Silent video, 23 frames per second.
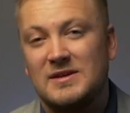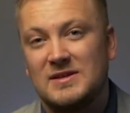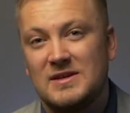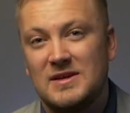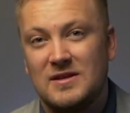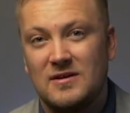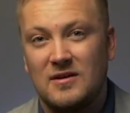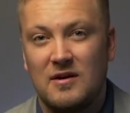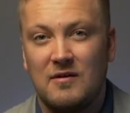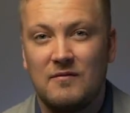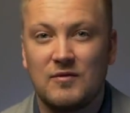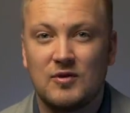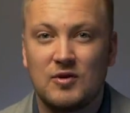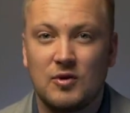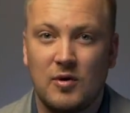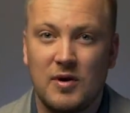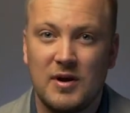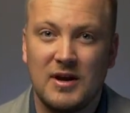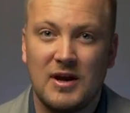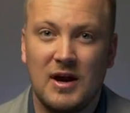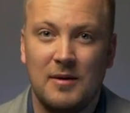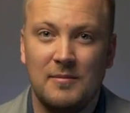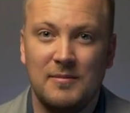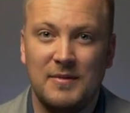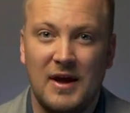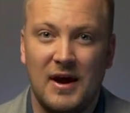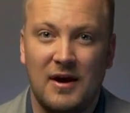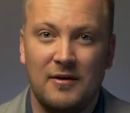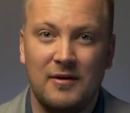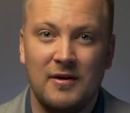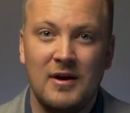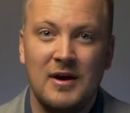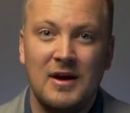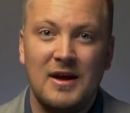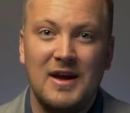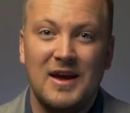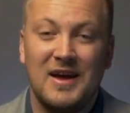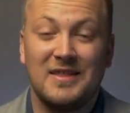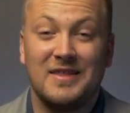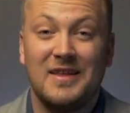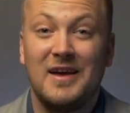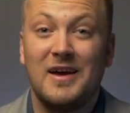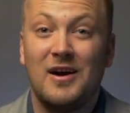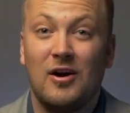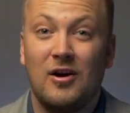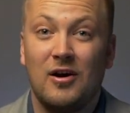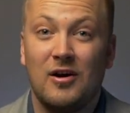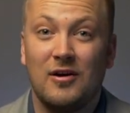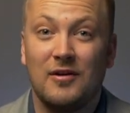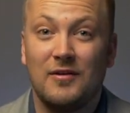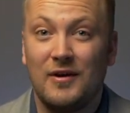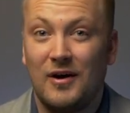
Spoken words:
their inventory come down, and they are